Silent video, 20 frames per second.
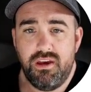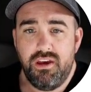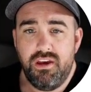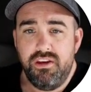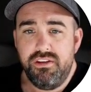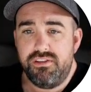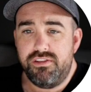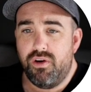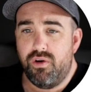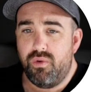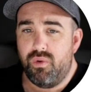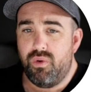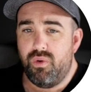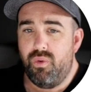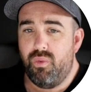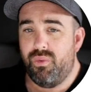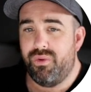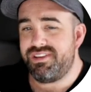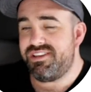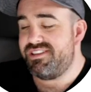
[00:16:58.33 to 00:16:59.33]
So
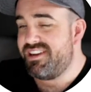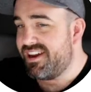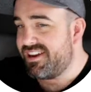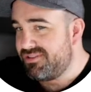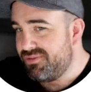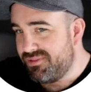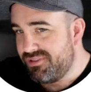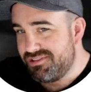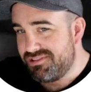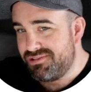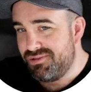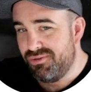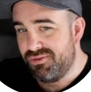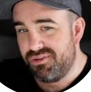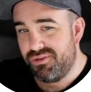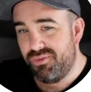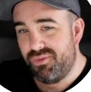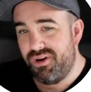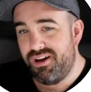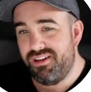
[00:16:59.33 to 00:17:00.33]
what's next with this
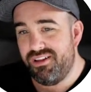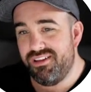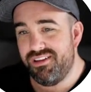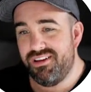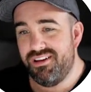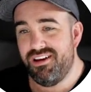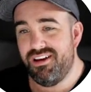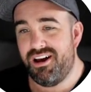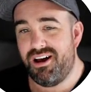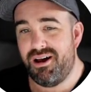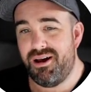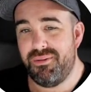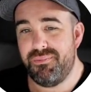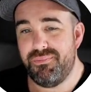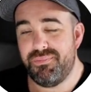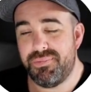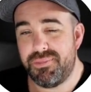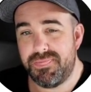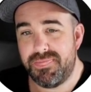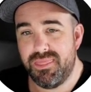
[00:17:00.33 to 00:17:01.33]
tool? Well, um,